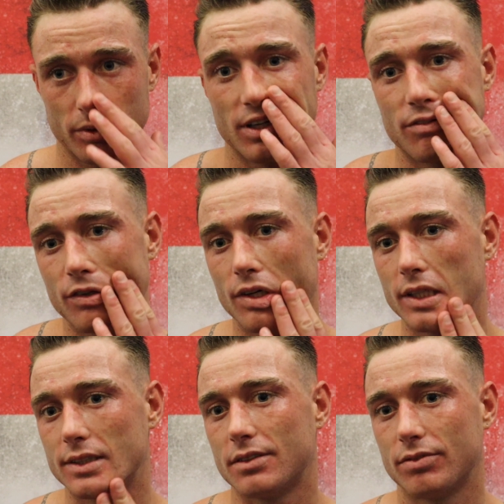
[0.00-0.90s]
we got a few
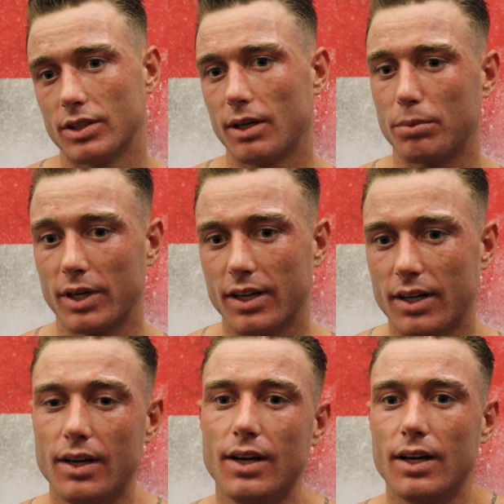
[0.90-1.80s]
guys from Top Rank
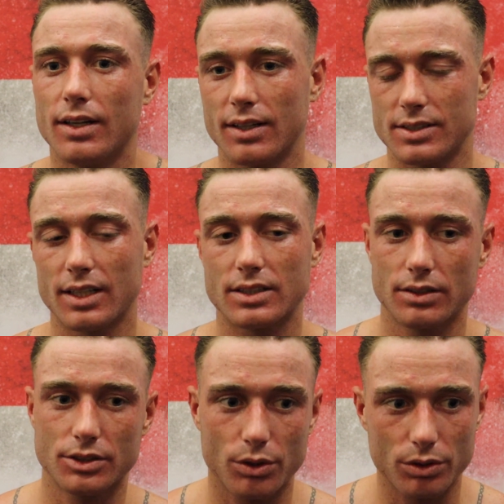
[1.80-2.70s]
that's asking
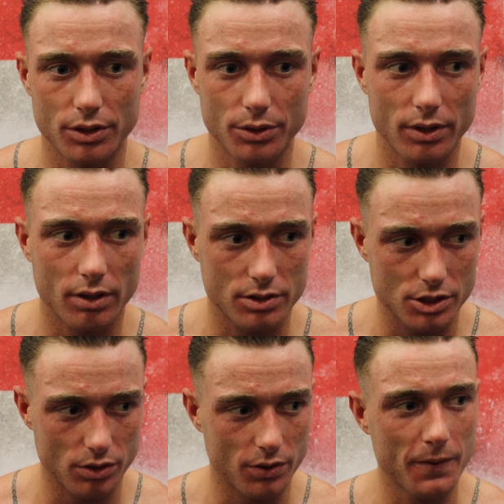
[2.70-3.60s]
us to go to New York,
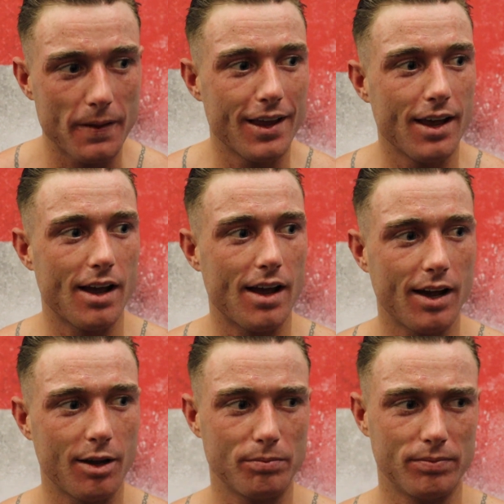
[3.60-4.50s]
so
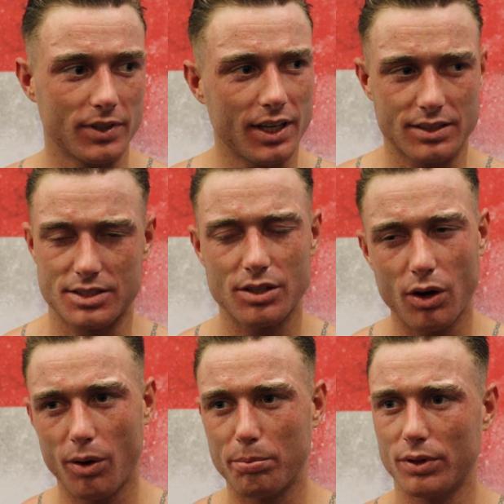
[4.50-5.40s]
um, yeah, it's
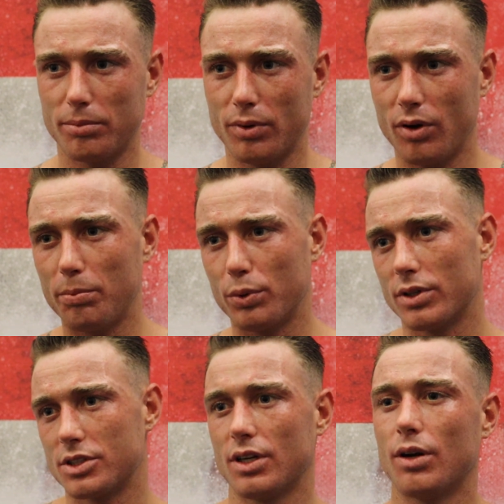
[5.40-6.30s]

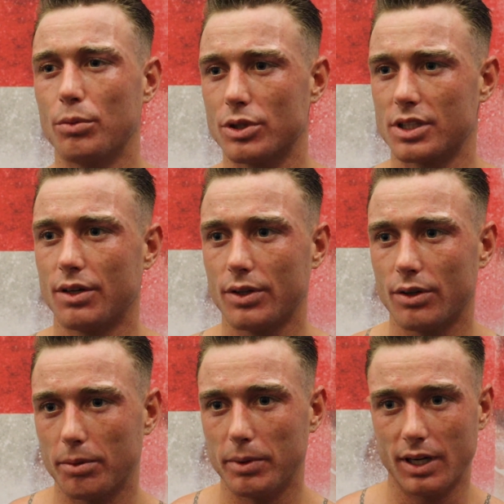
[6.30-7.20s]
upwards and onwards now, you know
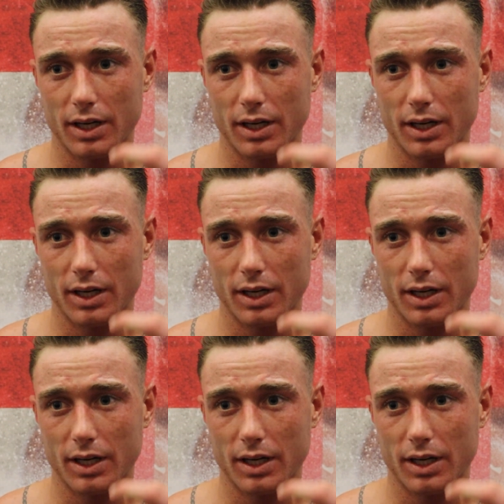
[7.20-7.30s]
what I mean?